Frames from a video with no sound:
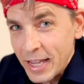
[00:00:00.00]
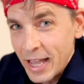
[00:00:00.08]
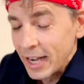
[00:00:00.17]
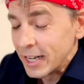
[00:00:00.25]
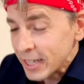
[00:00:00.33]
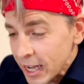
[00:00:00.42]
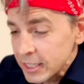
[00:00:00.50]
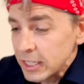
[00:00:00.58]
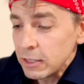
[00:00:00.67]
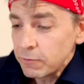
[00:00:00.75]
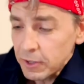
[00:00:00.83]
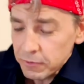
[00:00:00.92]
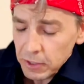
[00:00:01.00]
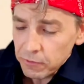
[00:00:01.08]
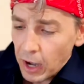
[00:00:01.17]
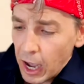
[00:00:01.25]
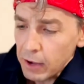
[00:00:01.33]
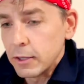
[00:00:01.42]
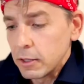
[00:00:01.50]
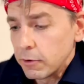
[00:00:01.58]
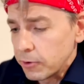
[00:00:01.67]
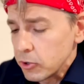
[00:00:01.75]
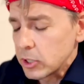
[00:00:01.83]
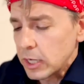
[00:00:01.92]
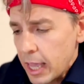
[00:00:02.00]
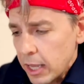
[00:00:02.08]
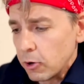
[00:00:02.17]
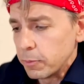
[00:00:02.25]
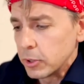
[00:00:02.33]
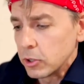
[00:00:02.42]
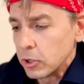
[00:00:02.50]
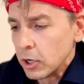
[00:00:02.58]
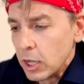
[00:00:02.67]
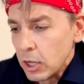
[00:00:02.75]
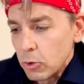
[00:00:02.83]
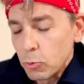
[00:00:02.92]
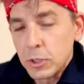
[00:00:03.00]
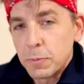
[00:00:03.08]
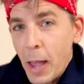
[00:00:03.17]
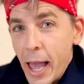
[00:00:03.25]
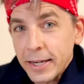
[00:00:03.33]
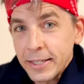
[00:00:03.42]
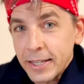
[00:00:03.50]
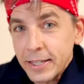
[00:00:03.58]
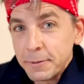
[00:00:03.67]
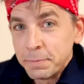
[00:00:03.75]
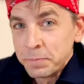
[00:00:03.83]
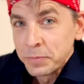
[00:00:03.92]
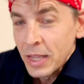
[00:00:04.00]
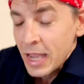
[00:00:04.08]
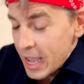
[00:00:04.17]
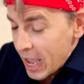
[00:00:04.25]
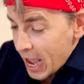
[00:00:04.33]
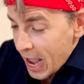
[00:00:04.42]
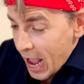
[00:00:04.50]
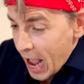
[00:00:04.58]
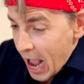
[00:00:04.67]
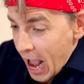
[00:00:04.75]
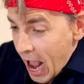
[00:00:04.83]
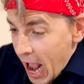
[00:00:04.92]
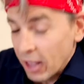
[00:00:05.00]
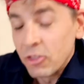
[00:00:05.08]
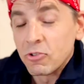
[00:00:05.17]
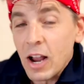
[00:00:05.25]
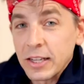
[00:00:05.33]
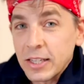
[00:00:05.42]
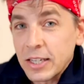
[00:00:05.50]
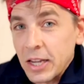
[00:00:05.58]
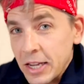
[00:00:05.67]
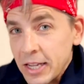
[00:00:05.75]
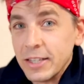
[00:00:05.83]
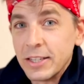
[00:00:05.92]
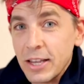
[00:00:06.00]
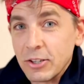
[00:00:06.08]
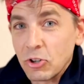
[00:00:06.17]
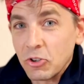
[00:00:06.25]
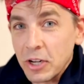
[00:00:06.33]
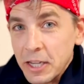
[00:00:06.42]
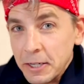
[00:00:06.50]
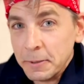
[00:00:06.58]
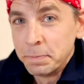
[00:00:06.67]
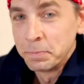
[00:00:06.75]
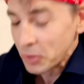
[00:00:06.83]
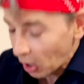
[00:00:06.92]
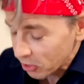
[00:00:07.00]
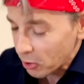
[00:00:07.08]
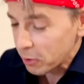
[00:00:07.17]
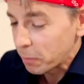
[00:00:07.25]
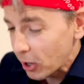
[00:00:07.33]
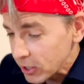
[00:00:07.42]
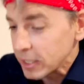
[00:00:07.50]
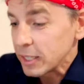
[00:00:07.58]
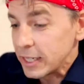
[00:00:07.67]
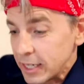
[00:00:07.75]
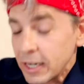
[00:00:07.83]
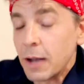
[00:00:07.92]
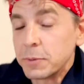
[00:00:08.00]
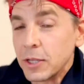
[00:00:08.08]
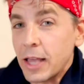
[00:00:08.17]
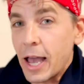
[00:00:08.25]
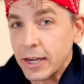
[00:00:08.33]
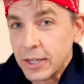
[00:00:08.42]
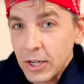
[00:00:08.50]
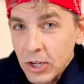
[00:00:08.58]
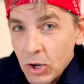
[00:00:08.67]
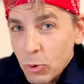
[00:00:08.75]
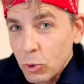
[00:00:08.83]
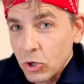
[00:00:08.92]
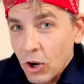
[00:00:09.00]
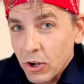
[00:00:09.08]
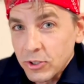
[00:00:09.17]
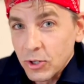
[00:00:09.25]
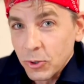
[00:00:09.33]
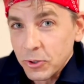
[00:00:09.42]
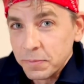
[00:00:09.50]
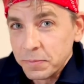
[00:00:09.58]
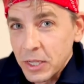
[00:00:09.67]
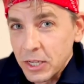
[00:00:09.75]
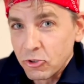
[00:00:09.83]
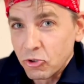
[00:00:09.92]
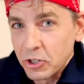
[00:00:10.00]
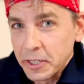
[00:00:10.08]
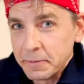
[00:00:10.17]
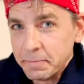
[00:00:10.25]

And in 1955, the first can opener was patented, and the rest is history. Although the parts leading up to that were also history.